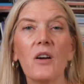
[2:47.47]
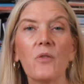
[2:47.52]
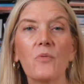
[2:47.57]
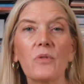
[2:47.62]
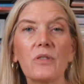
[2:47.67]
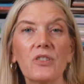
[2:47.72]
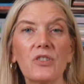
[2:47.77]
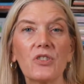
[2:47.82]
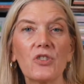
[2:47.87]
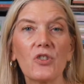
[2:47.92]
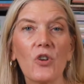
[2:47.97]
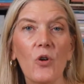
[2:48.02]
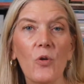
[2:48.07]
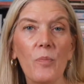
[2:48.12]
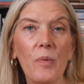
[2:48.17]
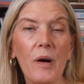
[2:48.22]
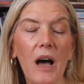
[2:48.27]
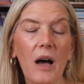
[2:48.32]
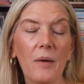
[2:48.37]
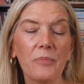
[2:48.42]
Was so
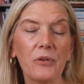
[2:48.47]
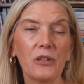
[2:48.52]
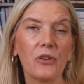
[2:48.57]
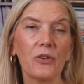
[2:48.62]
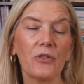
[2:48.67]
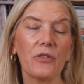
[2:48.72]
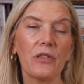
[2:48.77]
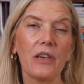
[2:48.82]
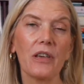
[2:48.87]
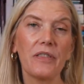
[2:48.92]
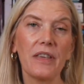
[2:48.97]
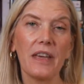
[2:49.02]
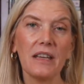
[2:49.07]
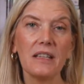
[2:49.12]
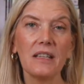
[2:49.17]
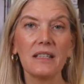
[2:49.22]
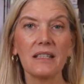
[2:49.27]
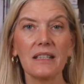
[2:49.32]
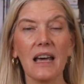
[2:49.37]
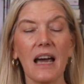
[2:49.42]
popular that they
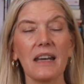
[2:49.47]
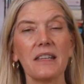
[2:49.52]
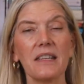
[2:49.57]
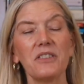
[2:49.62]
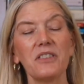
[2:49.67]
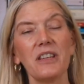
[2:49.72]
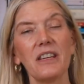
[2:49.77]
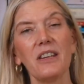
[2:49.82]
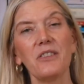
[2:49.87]
decided to